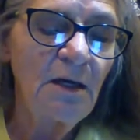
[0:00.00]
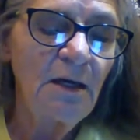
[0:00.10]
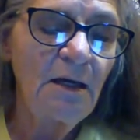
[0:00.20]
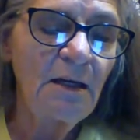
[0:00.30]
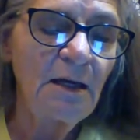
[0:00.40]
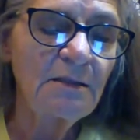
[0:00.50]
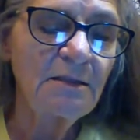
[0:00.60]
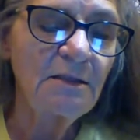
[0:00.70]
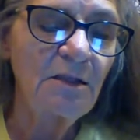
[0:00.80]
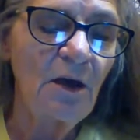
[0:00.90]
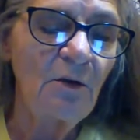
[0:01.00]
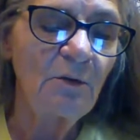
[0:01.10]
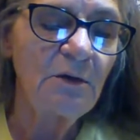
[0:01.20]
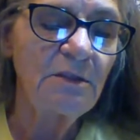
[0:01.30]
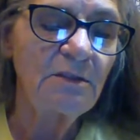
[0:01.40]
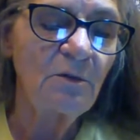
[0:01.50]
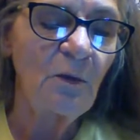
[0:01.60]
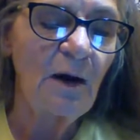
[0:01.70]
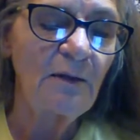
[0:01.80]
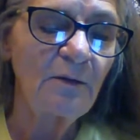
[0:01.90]
and I see no reason
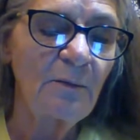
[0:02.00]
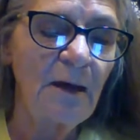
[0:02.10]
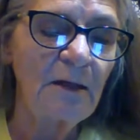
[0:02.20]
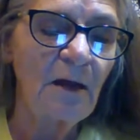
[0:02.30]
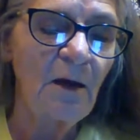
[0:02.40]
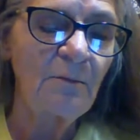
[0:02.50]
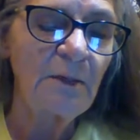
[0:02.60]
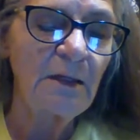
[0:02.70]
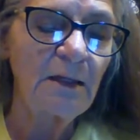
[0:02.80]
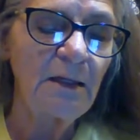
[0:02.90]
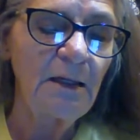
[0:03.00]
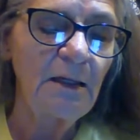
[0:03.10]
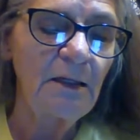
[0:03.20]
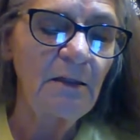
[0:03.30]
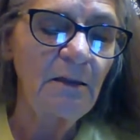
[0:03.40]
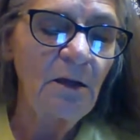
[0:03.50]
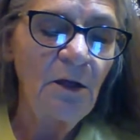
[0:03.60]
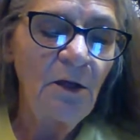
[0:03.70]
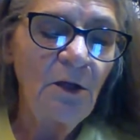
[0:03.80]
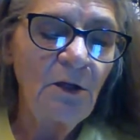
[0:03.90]
why there may not be again.
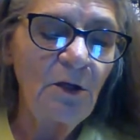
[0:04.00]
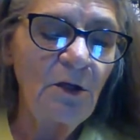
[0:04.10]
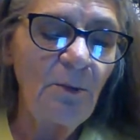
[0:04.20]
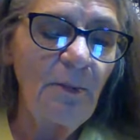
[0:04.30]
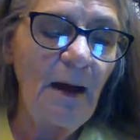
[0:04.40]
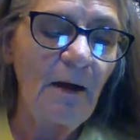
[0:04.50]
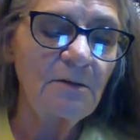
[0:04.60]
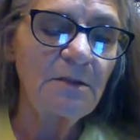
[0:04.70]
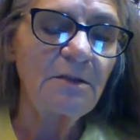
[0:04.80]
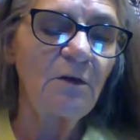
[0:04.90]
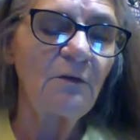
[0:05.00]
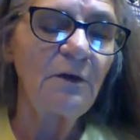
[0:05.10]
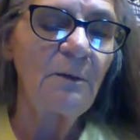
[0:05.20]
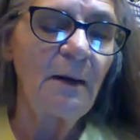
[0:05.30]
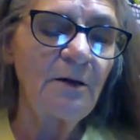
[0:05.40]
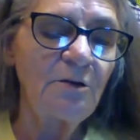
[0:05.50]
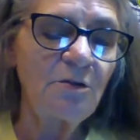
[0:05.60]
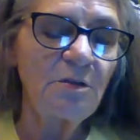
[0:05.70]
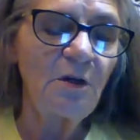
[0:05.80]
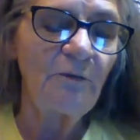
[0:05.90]
Look about, Sylvia, make
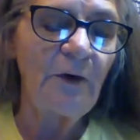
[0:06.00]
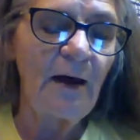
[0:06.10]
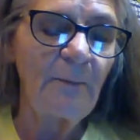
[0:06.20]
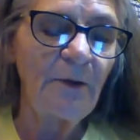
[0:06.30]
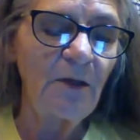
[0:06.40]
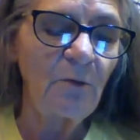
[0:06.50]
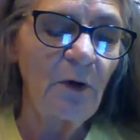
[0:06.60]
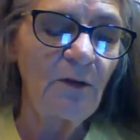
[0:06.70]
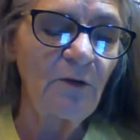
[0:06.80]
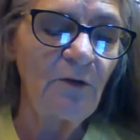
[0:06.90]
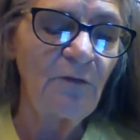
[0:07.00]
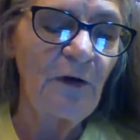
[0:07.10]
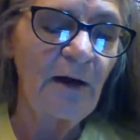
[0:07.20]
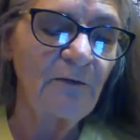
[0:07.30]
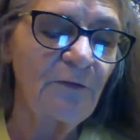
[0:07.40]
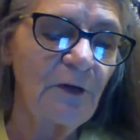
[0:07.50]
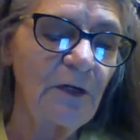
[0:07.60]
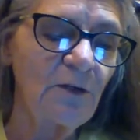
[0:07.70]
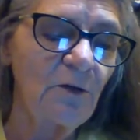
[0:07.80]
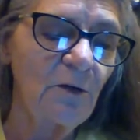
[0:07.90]
yourself happy, and whether you find
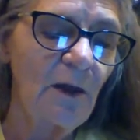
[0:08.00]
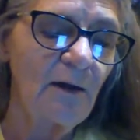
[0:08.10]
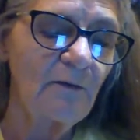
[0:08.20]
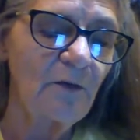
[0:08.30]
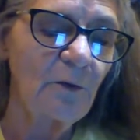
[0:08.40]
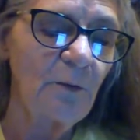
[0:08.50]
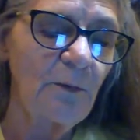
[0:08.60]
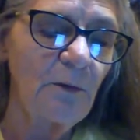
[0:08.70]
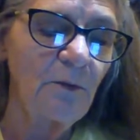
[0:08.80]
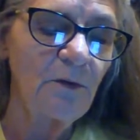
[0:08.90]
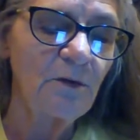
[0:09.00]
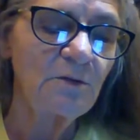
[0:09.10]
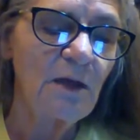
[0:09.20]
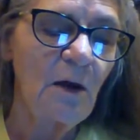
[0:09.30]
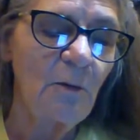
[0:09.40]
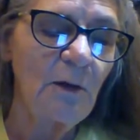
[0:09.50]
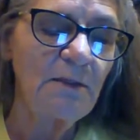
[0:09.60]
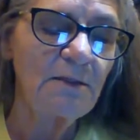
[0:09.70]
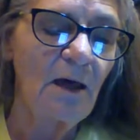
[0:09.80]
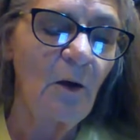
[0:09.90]
friend or lover, remember there's
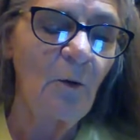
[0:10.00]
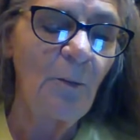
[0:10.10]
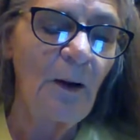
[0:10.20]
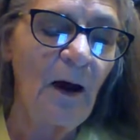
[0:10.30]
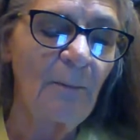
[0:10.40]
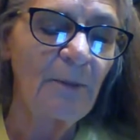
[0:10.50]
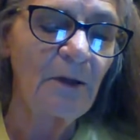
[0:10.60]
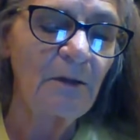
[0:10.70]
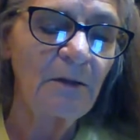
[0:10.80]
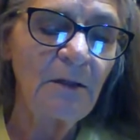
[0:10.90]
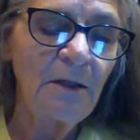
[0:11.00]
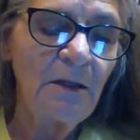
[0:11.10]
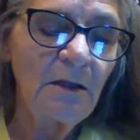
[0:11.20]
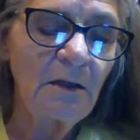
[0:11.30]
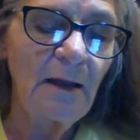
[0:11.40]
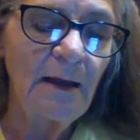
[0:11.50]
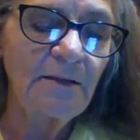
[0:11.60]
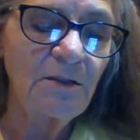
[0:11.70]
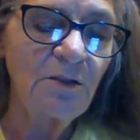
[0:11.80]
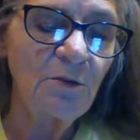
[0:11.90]
always the old papa, glad
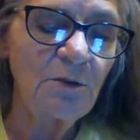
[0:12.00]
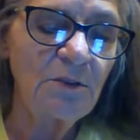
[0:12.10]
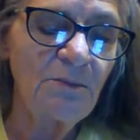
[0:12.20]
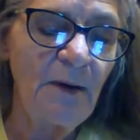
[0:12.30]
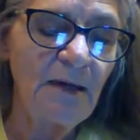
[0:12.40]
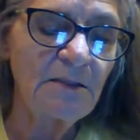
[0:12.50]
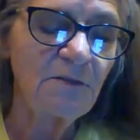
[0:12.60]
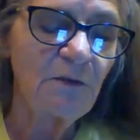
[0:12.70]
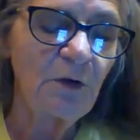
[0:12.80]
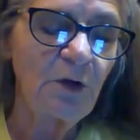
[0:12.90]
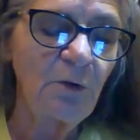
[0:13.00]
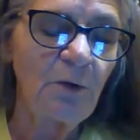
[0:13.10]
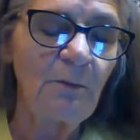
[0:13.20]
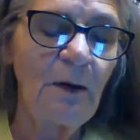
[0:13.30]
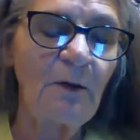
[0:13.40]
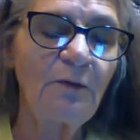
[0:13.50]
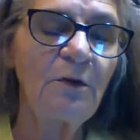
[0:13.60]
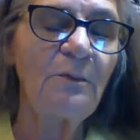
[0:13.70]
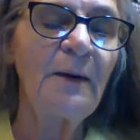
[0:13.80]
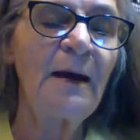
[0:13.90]
to do his best for you in both
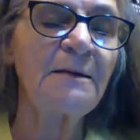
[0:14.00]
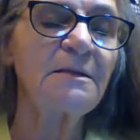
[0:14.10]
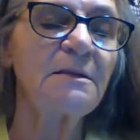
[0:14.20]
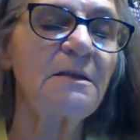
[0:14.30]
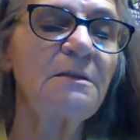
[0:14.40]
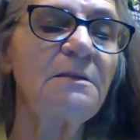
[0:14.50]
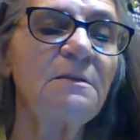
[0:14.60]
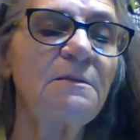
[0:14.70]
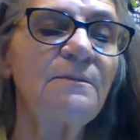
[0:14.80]
capacities.